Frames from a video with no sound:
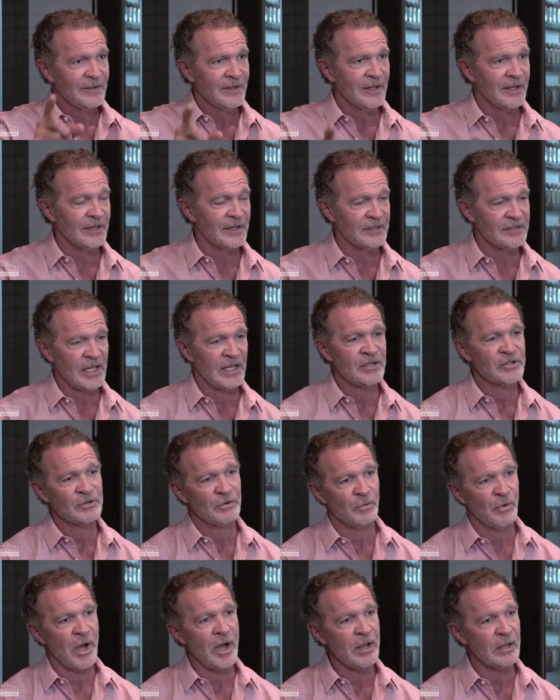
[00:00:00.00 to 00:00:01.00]
And it takes
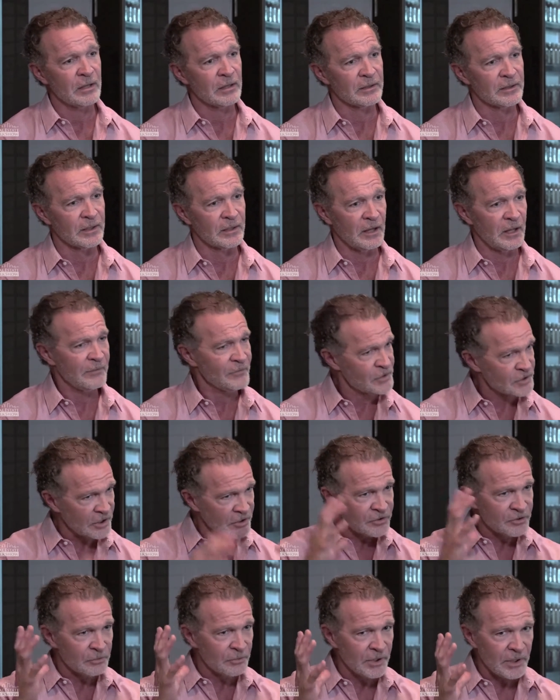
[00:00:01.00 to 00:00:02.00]
a while, and then all of a
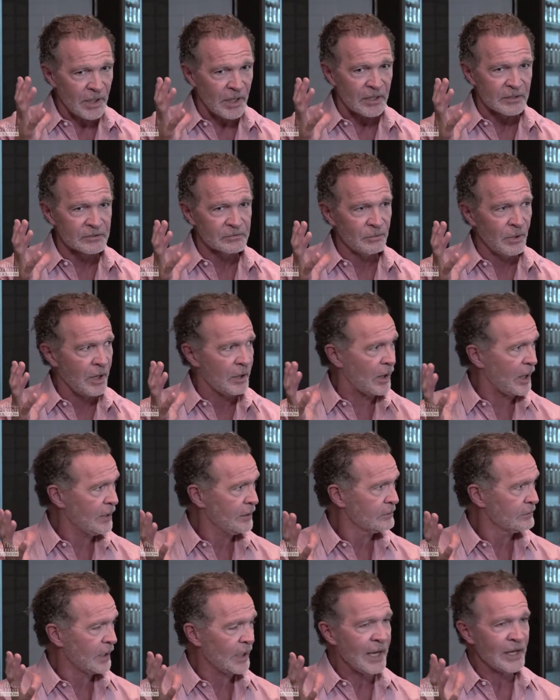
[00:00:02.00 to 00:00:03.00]
sudden you realize, wow, I,
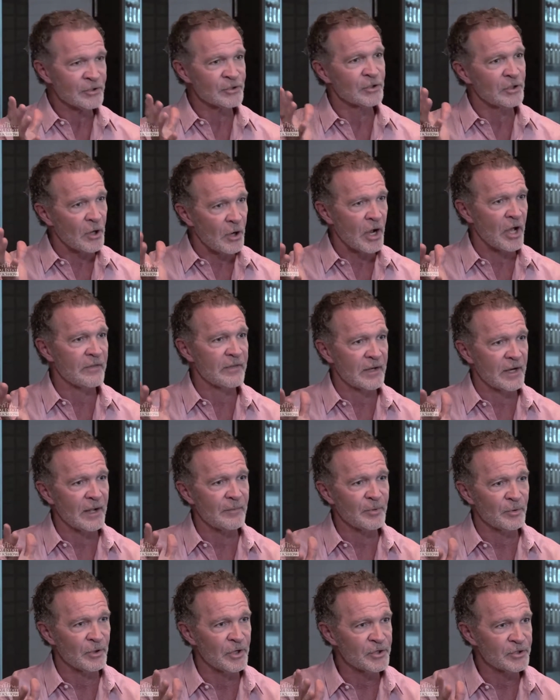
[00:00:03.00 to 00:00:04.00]
I actually know how that
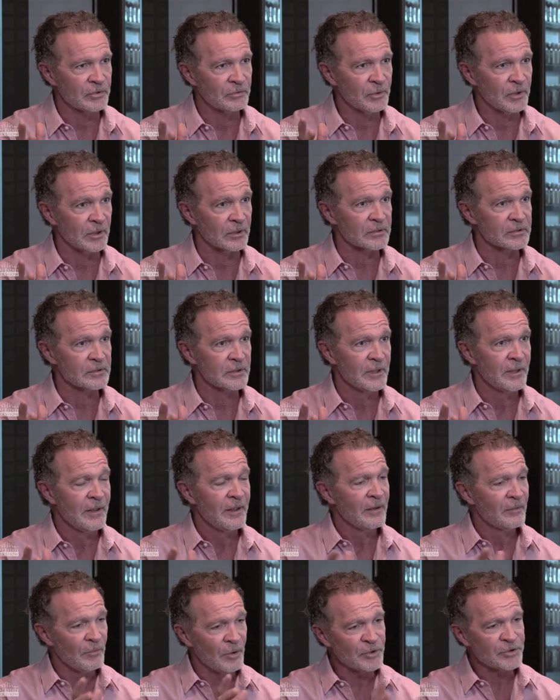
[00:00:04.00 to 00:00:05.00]
operation works. Right.
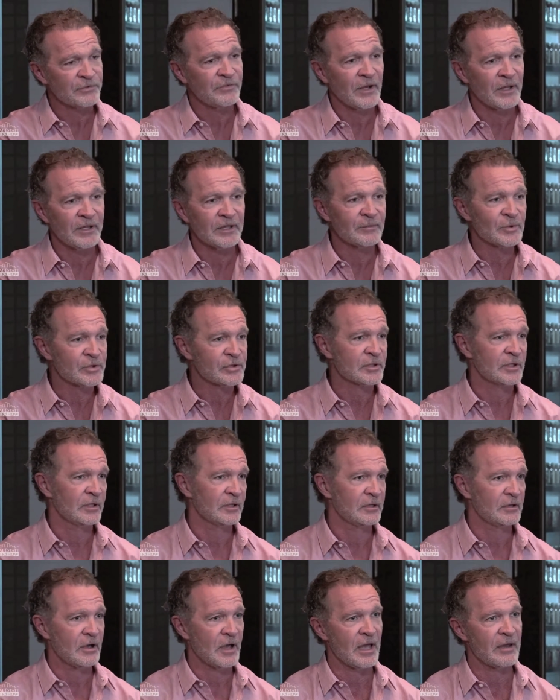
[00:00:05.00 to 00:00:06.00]
Most valuable
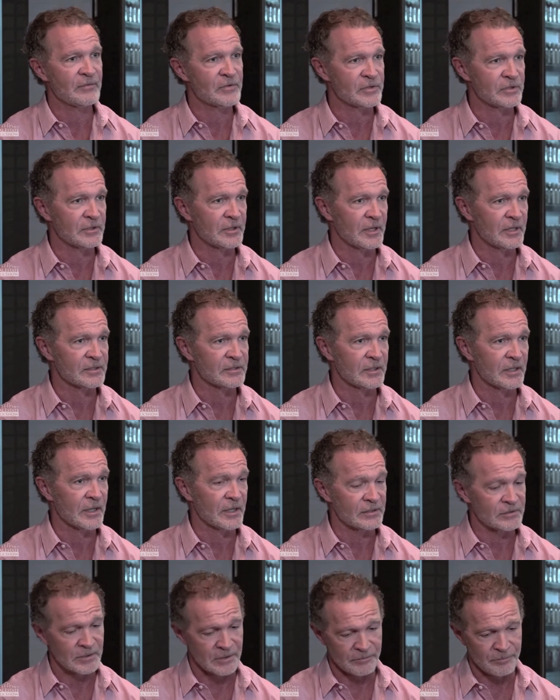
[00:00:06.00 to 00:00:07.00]
skill you have as a, as a,
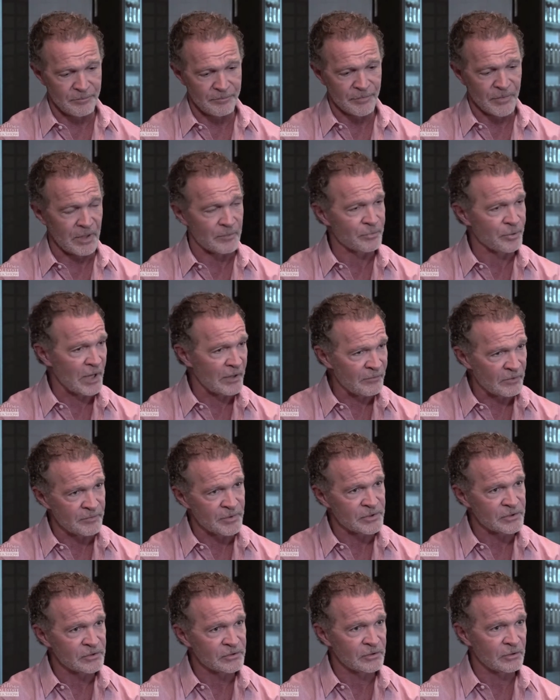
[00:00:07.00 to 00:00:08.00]
as a private
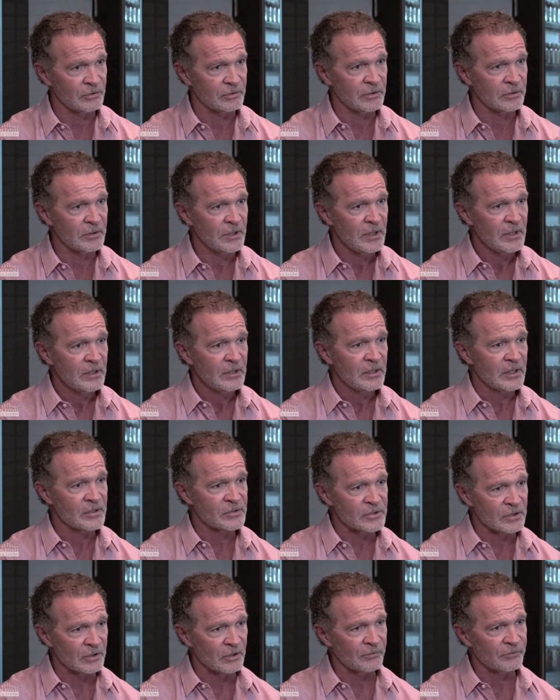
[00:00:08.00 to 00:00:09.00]
business owner
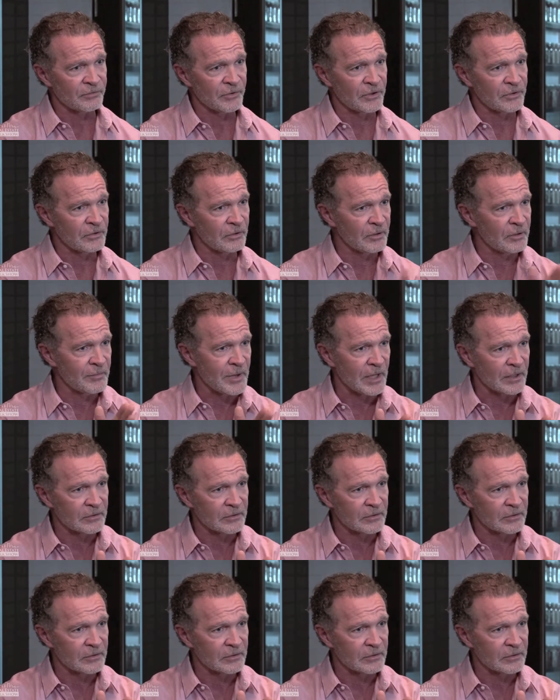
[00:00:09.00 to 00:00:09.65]
is to know front door to back